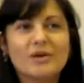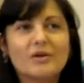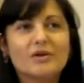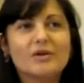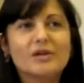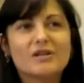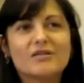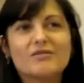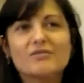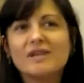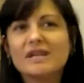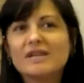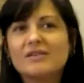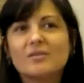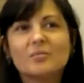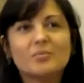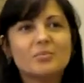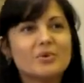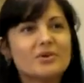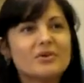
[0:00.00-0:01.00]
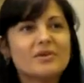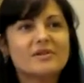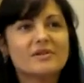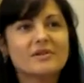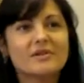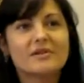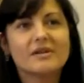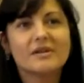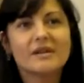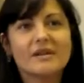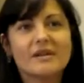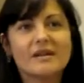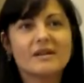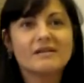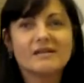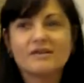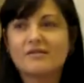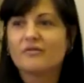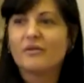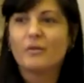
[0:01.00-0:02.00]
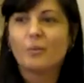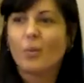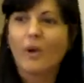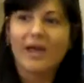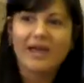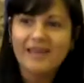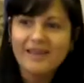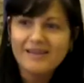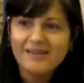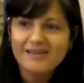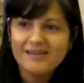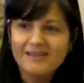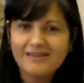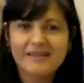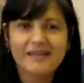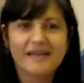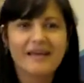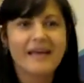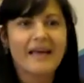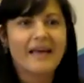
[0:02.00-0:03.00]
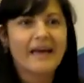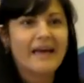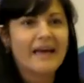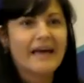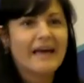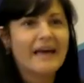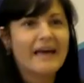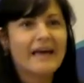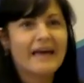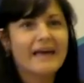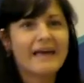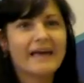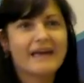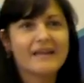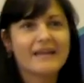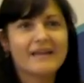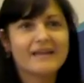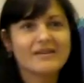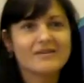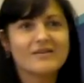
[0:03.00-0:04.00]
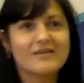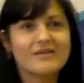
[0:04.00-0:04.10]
can read the book in different ways, and